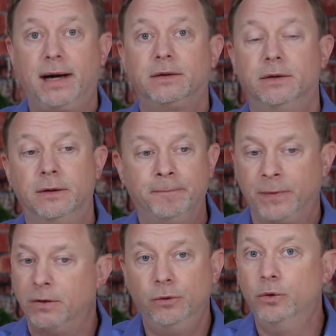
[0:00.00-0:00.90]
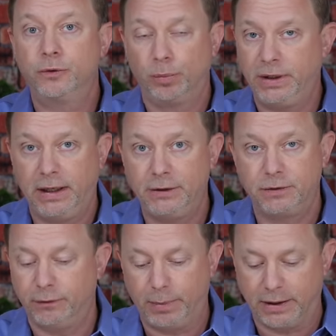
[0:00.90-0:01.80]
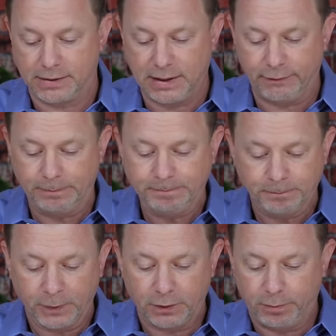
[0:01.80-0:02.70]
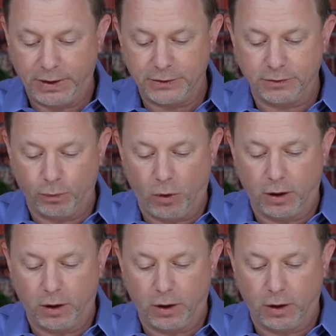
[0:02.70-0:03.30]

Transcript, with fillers: back to neutral pH of about seven, the pH of